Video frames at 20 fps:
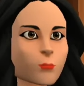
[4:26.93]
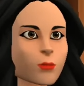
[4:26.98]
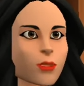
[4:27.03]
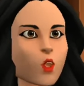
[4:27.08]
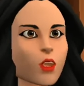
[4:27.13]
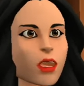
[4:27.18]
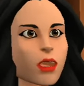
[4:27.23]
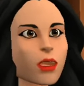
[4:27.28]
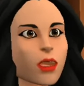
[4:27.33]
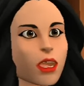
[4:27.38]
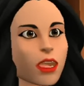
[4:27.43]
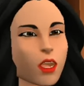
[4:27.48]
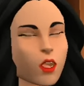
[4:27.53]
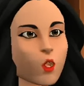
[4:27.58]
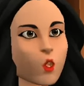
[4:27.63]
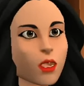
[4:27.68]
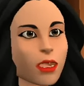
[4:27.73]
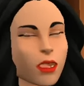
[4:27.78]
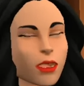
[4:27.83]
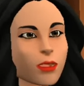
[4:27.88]
You will
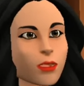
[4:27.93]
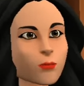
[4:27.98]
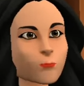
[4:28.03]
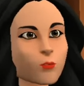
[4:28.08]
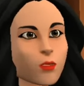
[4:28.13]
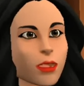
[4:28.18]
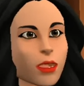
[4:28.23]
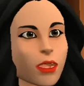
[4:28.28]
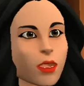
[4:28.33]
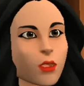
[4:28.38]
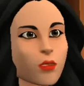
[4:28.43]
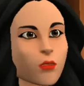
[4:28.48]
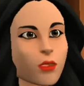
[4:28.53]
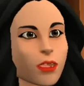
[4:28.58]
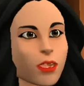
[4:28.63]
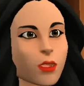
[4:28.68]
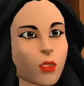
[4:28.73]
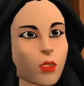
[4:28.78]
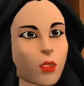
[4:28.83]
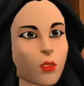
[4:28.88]
start the role play
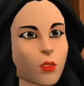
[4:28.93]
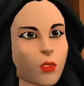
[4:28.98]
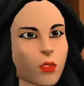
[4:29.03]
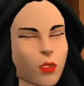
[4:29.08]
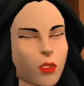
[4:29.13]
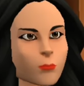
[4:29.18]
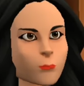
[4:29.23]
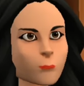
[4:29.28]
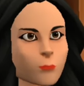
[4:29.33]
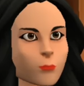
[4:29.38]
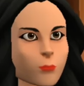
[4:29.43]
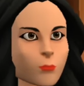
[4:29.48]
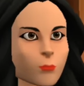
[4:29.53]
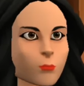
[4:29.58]
after that time.